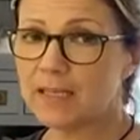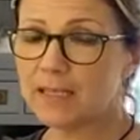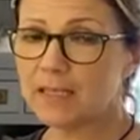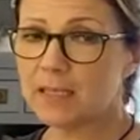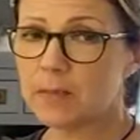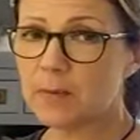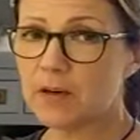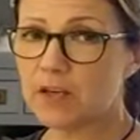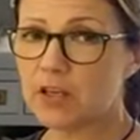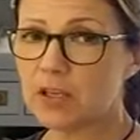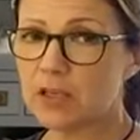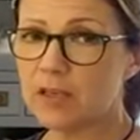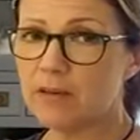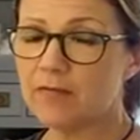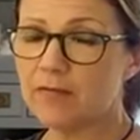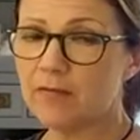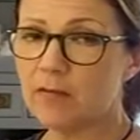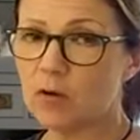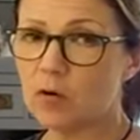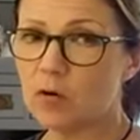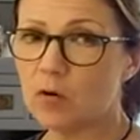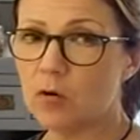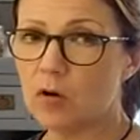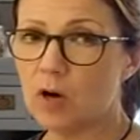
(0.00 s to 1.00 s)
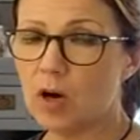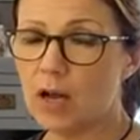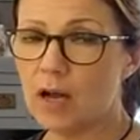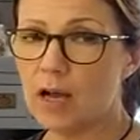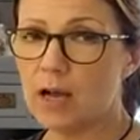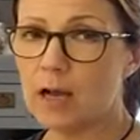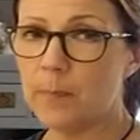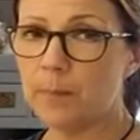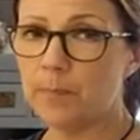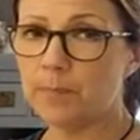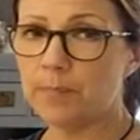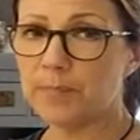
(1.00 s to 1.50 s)
especially for
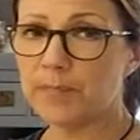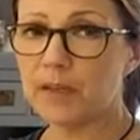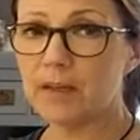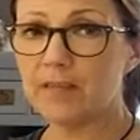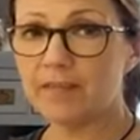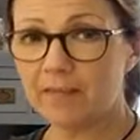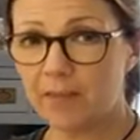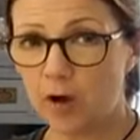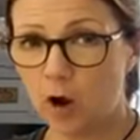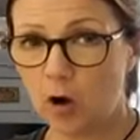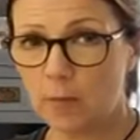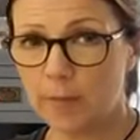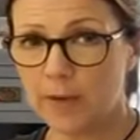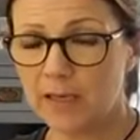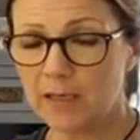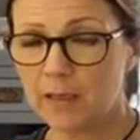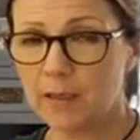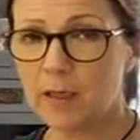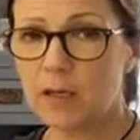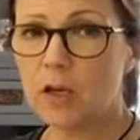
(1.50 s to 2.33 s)
farming.